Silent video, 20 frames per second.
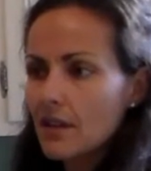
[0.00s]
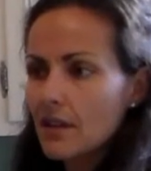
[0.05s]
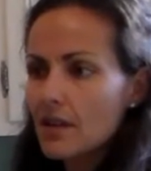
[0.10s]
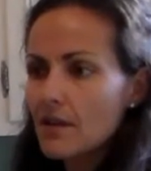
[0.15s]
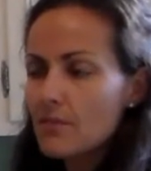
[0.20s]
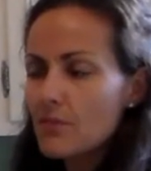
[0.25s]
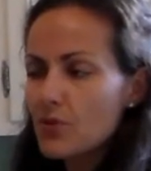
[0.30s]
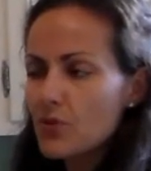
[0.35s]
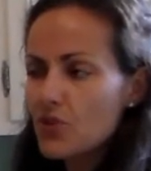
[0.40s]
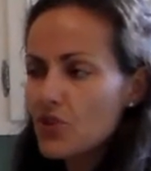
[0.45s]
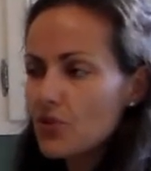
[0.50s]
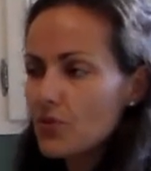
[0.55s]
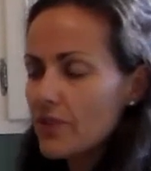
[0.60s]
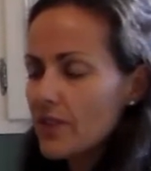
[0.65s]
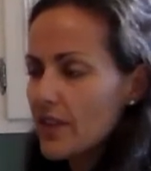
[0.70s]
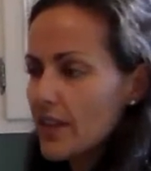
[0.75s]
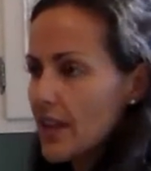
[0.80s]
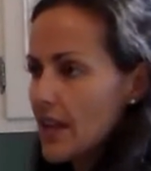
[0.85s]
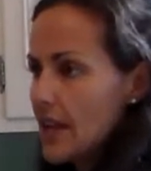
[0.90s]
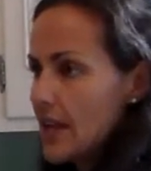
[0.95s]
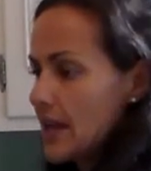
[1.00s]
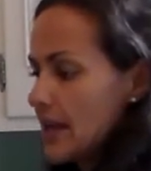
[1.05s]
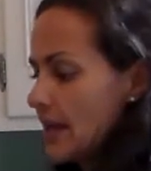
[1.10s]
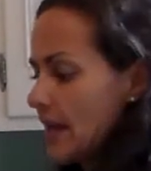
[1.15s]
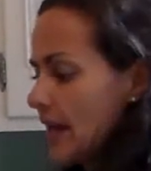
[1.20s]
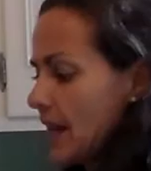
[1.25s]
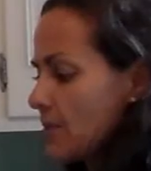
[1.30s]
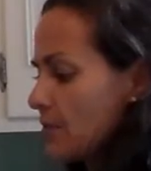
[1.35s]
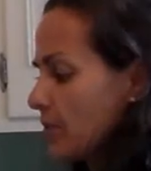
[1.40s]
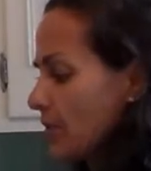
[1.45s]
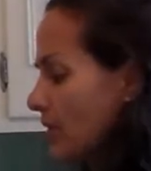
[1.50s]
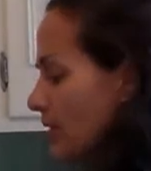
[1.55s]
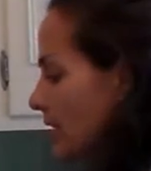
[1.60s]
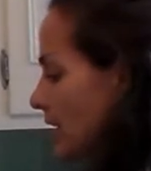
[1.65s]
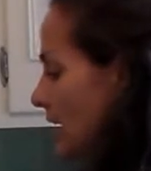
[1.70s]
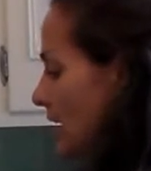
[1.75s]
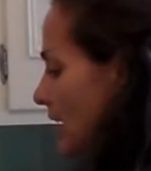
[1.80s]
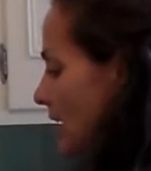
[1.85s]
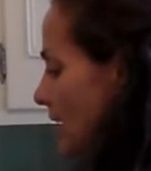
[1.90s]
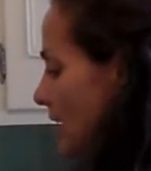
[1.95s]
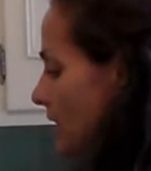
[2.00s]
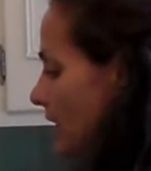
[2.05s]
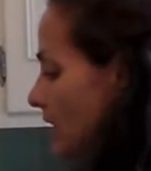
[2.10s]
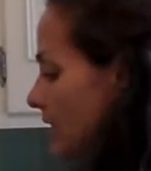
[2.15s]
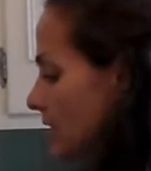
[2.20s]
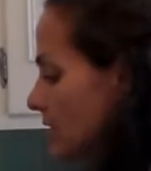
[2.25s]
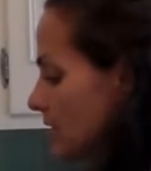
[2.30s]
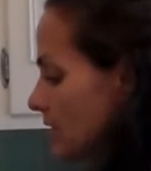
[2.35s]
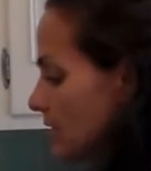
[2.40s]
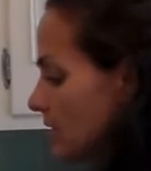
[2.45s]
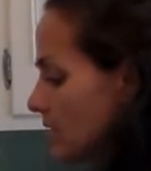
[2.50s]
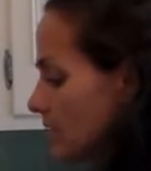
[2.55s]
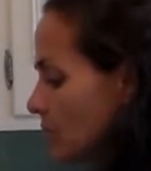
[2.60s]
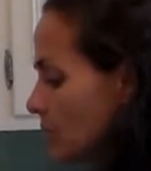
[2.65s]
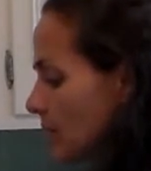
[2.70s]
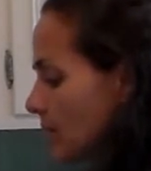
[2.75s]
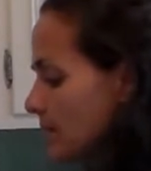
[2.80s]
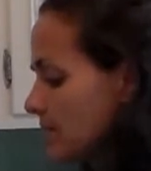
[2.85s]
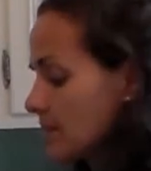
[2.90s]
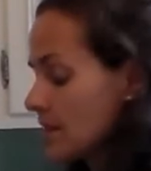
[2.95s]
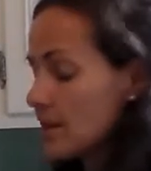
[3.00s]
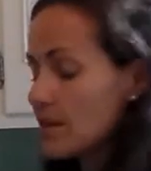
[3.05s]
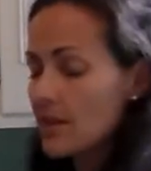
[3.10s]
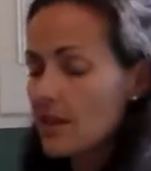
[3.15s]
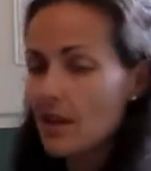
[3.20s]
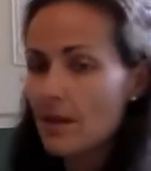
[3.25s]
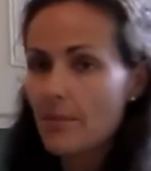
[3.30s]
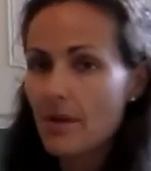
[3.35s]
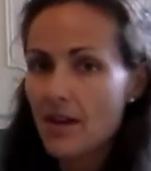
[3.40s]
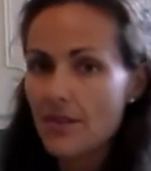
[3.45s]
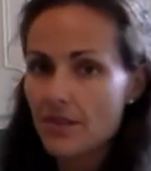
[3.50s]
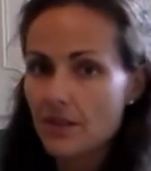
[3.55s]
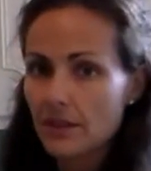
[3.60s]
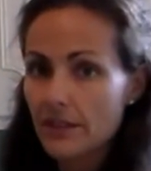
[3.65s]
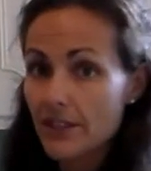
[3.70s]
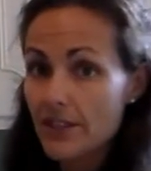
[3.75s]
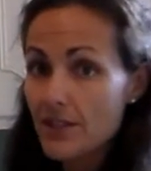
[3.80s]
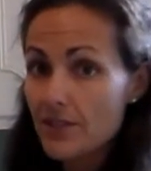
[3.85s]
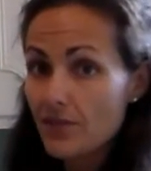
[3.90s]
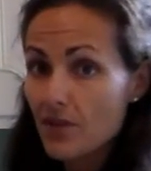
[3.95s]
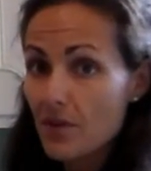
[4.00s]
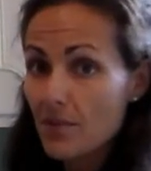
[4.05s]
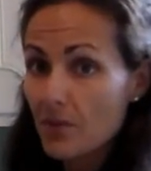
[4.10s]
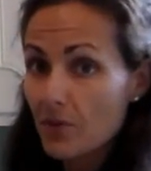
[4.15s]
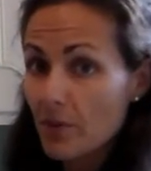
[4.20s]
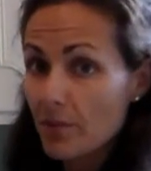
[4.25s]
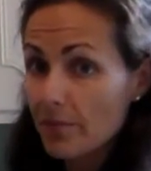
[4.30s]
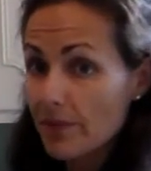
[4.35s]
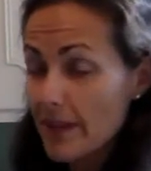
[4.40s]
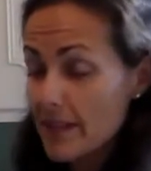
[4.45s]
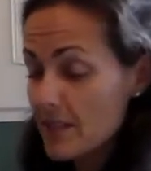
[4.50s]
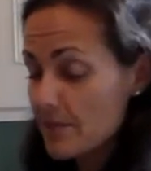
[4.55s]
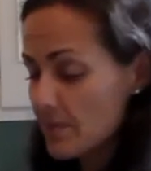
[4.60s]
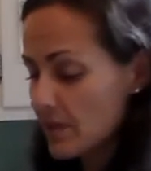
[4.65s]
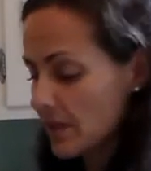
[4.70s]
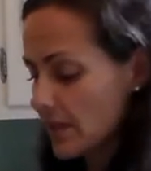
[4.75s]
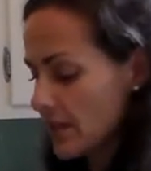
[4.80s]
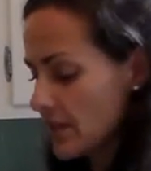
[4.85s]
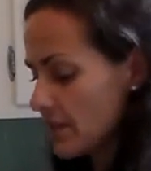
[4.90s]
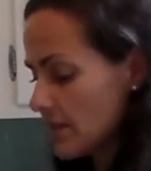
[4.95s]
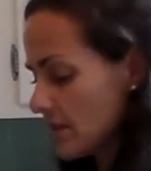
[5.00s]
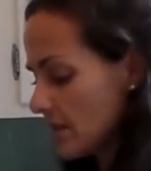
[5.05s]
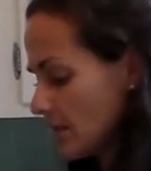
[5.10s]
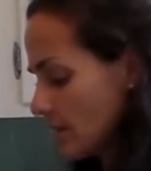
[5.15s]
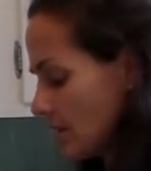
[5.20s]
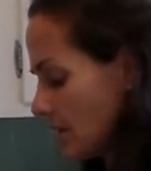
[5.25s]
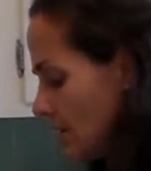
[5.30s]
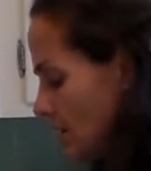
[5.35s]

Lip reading: Kombucha with a K, Camp with the K. That's the website that I bought the lids from, the replacement lids.